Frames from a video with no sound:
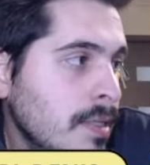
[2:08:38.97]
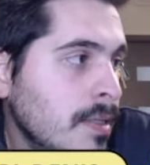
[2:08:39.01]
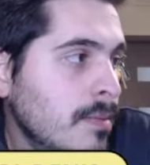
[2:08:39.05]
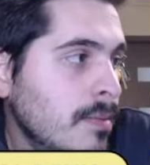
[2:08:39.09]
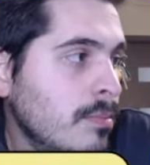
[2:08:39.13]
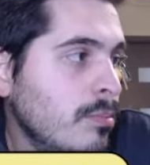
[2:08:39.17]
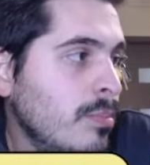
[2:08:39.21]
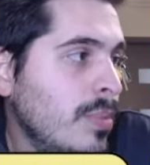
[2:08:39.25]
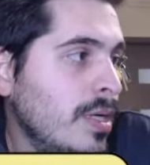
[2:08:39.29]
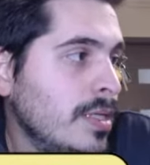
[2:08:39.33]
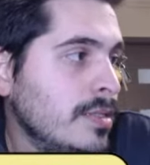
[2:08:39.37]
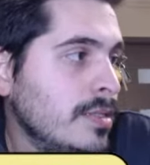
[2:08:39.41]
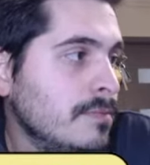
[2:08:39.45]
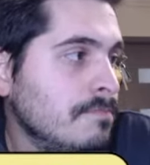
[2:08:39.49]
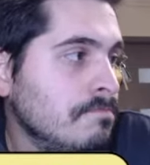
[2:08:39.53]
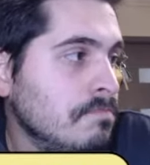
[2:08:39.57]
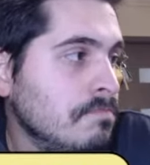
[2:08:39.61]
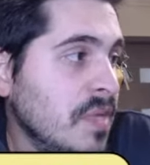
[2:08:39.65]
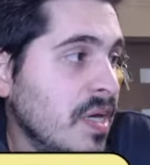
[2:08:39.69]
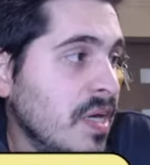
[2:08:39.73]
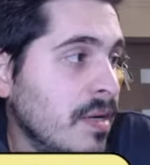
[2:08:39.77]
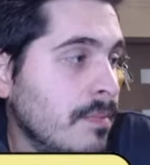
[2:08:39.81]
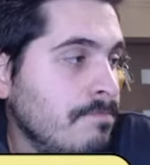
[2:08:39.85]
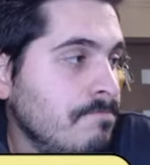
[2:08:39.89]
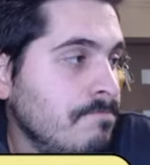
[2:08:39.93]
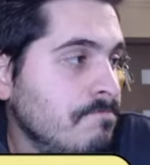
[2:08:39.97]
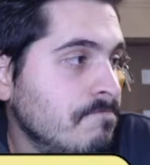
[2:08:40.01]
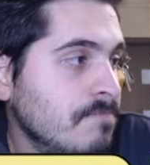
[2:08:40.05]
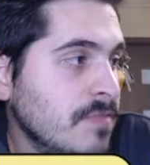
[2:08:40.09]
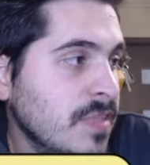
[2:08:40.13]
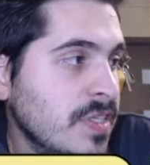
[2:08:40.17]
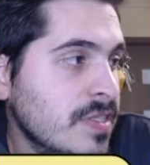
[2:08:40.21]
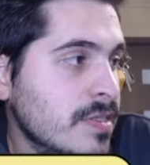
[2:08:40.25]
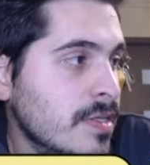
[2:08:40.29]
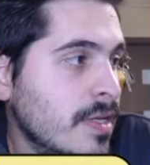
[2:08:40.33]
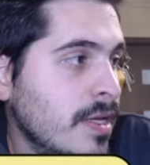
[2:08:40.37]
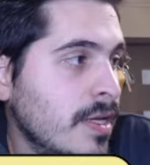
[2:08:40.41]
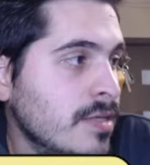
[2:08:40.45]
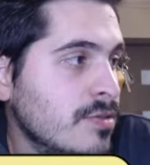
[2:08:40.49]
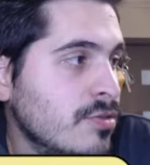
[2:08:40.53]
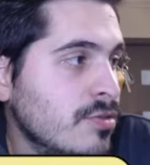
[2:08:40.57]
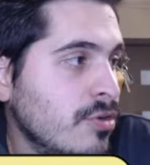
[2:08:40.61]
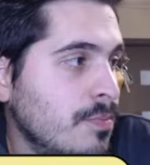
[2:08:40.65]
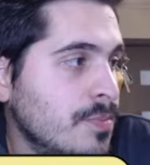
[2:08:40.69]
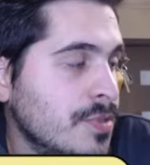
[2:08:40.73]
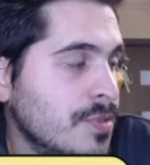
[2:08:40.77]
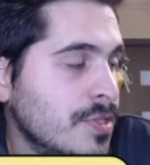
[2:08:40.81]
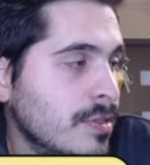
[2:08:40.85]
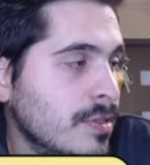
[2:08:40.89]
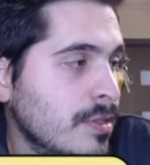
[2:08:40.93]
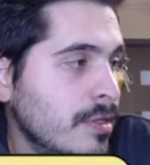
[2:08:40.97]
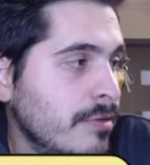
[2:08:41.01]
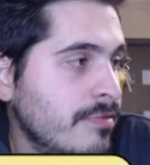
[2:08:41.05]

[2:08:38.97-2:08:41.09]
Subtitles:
but yeah, he's a nice option